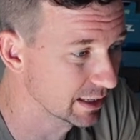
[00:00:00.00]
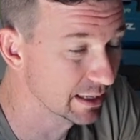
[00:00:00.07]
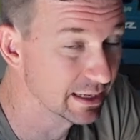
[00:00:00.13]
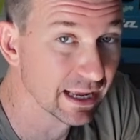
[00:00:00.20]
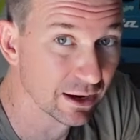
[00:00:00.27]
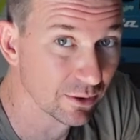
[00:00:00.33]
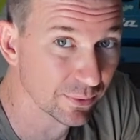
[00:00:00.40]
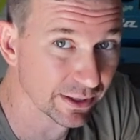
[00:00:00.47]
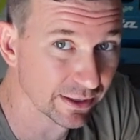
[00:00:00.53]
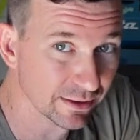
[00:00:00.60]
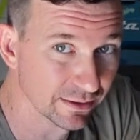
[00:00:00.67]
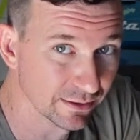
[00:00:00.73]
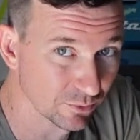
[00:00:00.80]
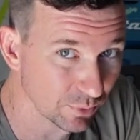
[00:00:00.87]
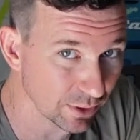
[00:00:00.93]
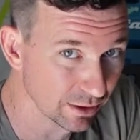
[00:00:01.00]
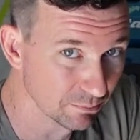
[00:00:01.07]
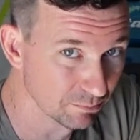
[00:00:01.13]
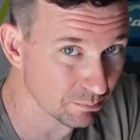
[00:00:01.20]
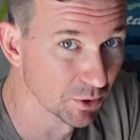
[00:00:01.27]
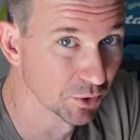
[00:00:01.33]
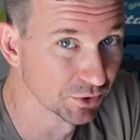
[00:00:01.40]
Yeah, we
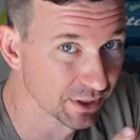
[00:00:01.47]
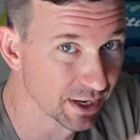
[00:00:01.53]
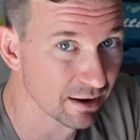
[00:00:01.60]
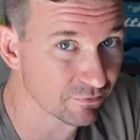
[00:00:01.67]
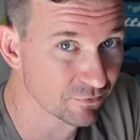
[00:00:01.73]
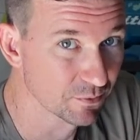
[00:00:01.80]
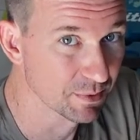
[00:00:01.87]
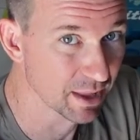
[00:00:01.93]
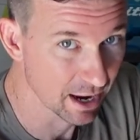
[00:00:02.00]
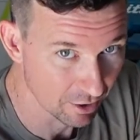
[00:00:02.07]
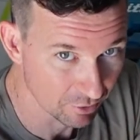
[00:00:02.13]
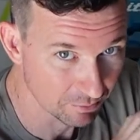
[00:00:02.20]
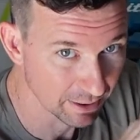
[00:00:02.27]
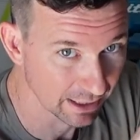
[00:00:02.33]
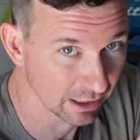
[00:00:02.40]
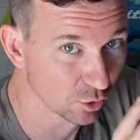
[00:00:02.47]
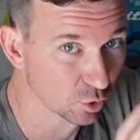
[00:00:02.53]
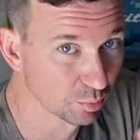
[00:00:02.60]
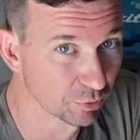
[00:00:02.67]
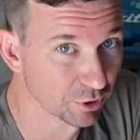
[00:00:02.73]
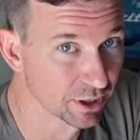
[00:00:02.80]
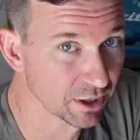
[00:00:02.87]
can build it up from there and make it
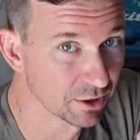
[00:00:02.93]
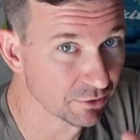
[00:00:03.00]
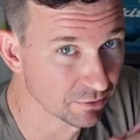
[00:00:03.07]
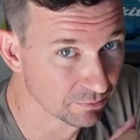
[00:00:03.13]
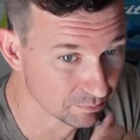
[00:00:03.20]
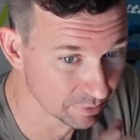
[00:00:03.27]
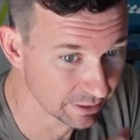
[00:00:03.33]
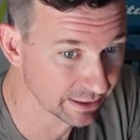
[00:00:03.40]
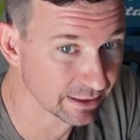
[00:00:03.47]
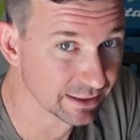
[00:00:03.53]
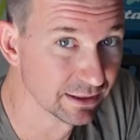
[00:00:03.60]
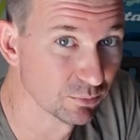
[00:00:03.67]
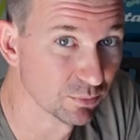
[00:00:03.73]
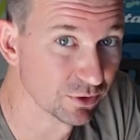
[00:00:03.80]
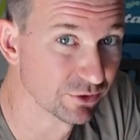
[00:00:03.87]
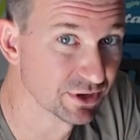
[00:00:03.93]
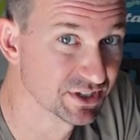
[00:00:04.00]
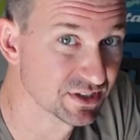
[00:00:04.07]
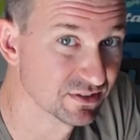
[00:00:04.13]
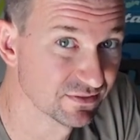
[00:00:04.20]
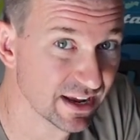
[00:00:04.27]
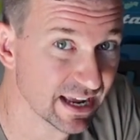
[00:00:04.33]
look prettier and blend it in with the
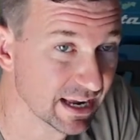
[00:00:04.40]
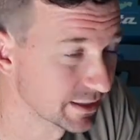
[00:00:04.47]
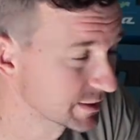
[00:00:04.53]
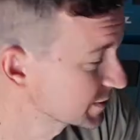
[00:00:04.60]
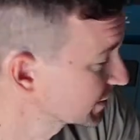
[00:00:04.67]
rest of the van.